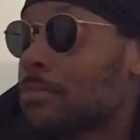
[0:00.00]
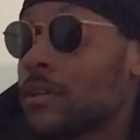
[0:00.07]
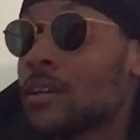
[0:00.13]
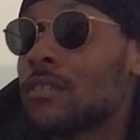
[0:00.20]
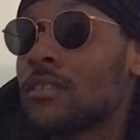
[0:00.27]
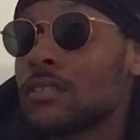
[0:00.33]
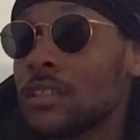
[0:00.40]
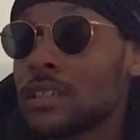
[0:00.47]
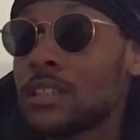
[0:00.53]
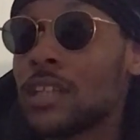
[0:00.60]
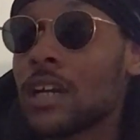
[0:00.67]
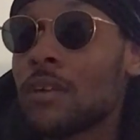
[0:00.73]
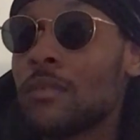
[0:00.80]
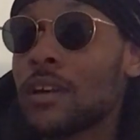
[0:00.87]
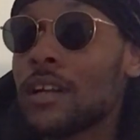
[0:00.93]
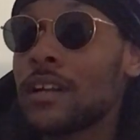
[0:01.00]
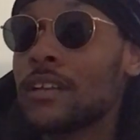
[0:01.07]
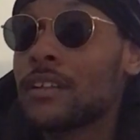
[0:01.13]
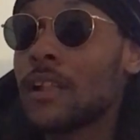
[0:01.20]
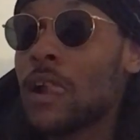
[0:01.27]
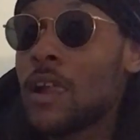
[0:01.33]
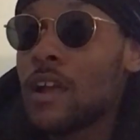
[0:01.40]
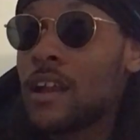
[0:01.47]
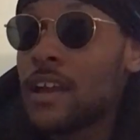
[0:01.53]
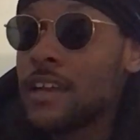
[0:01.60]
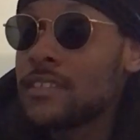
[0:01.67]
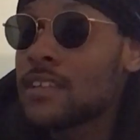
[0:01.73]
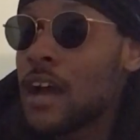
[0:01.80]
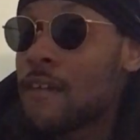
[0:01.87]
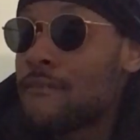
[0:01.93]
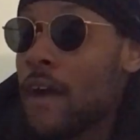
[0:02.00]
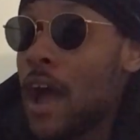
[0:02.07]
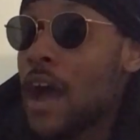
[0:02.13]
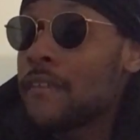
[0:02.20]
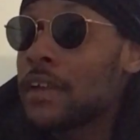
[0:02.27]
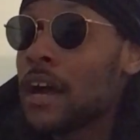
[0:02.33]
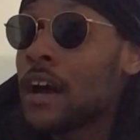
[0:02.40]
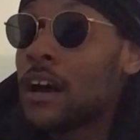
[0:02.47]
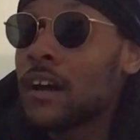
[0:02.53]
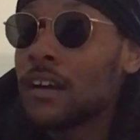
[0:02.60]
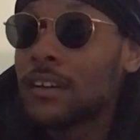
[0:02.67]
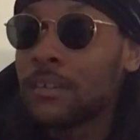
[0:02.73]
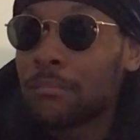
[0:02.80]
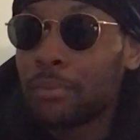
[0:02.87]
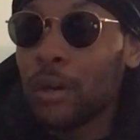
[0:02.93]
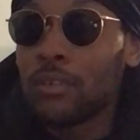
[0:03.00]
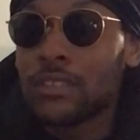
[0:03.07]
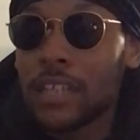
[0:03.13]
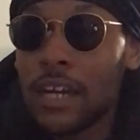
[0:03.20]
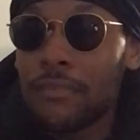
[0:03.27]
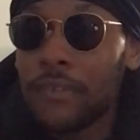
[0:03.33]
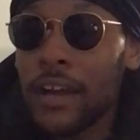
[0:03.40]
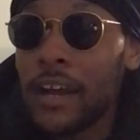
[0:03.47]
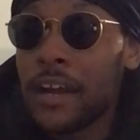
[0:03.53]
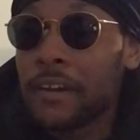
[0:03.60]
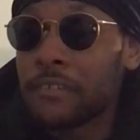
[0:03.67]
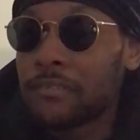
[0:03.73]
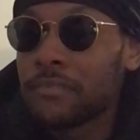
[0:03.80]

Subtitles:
Bro, this nigga one of the, he top five, y'all. Bro, top five.